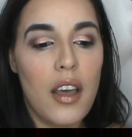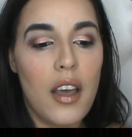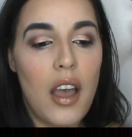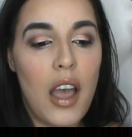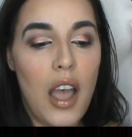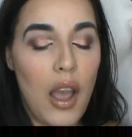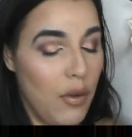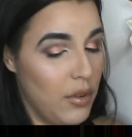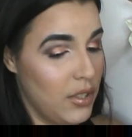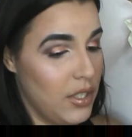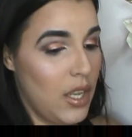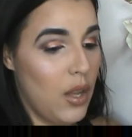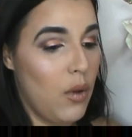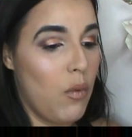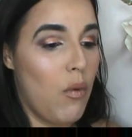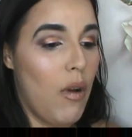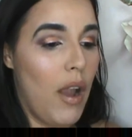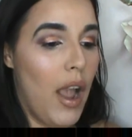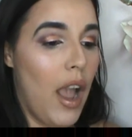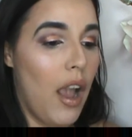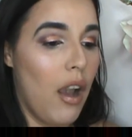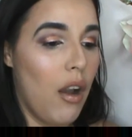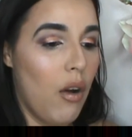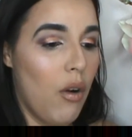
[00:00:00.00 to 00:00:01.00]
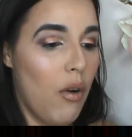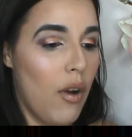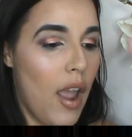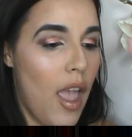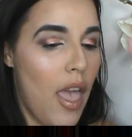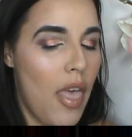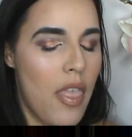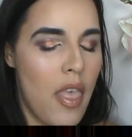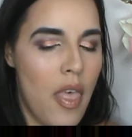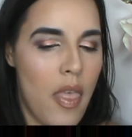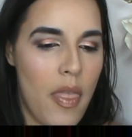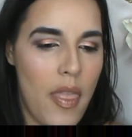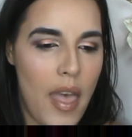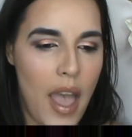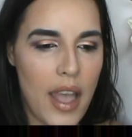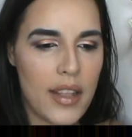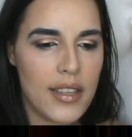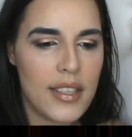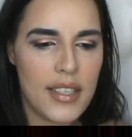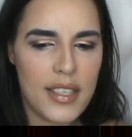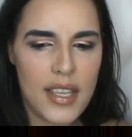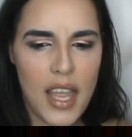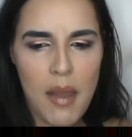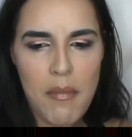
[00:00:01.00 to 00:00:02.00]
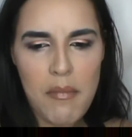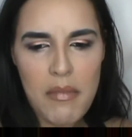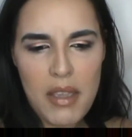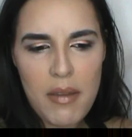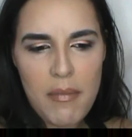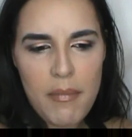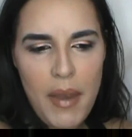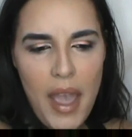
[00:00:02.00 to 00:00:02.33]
I was like, wow. And then that set me